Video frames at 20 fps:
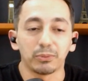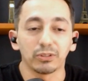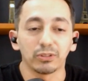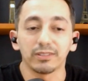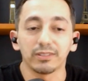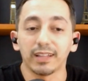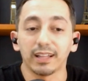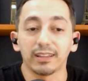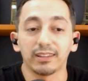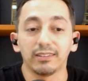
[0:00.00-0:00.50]

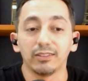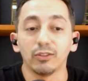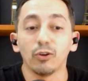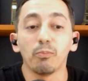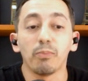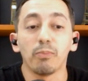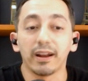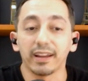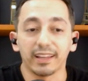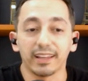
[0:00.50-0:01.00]
person that
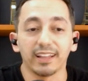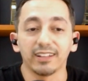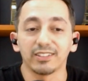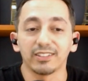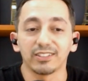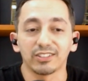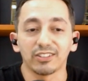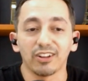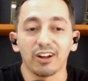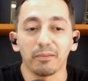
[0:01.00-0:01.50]
nobody can
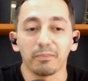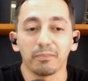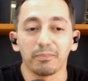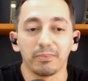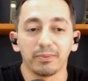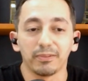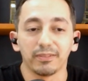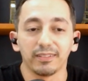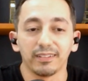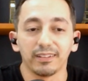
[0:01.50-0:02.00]

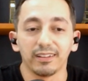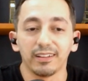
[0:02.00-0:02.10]
stop.